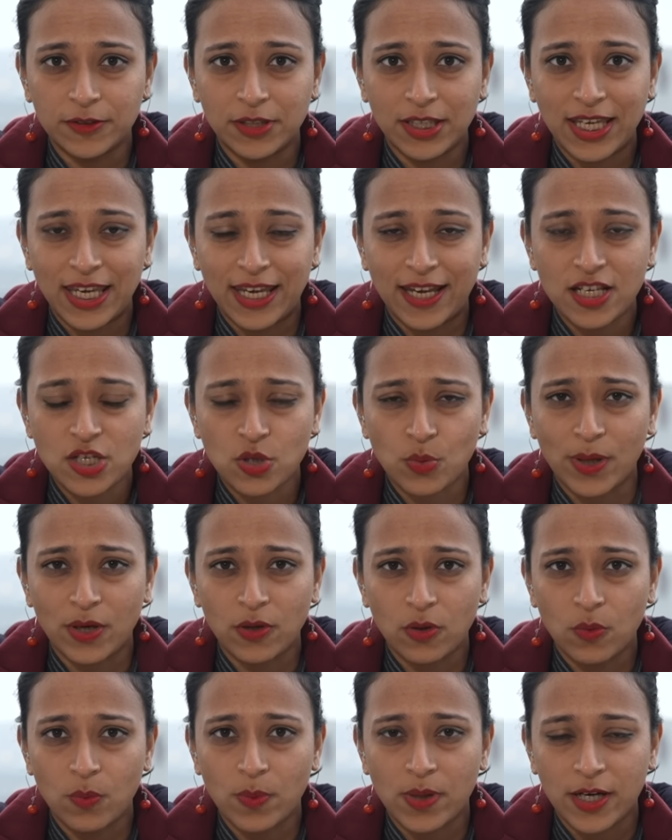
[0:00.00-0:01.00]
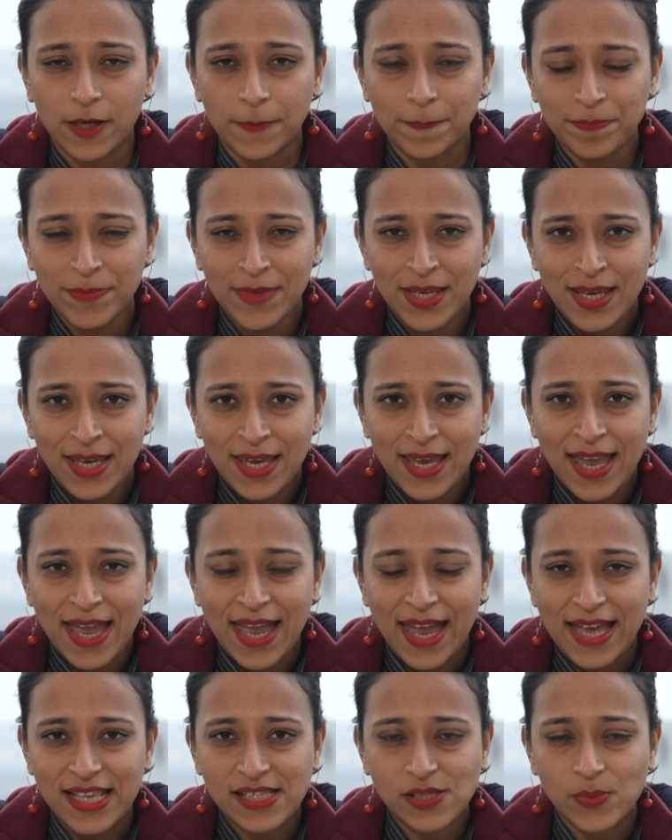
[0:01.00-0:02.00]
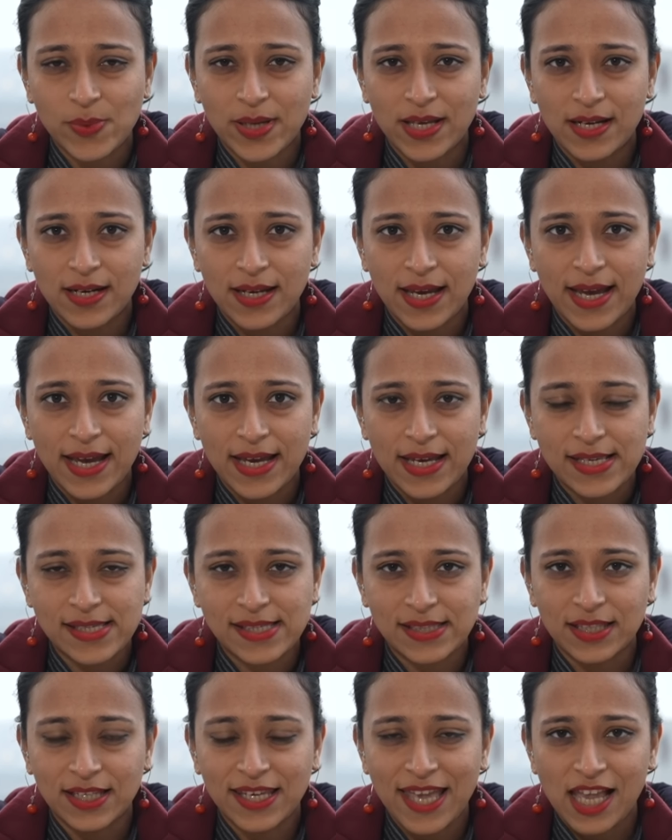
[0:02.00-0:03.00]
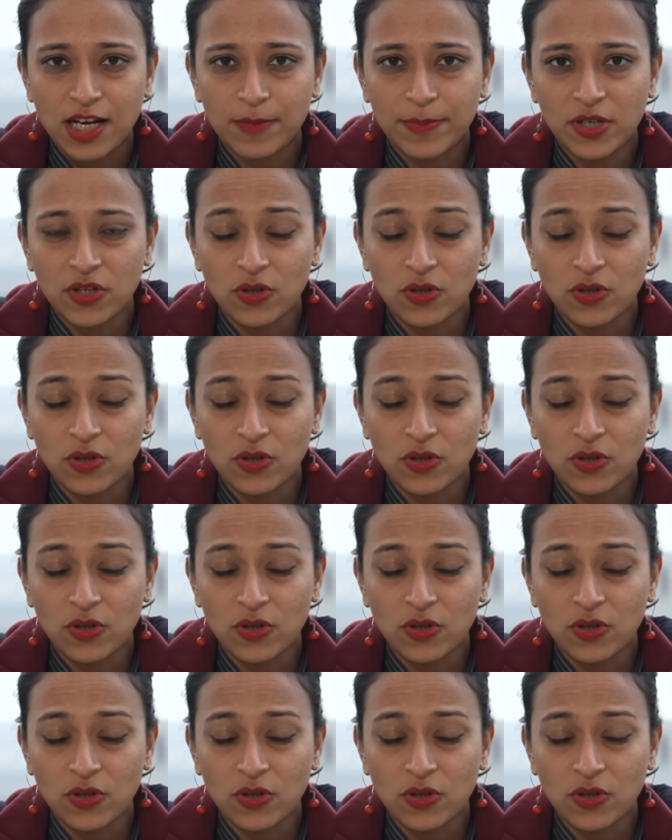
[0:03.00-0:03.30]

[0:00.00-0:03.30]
the KH-101, as well as the caliber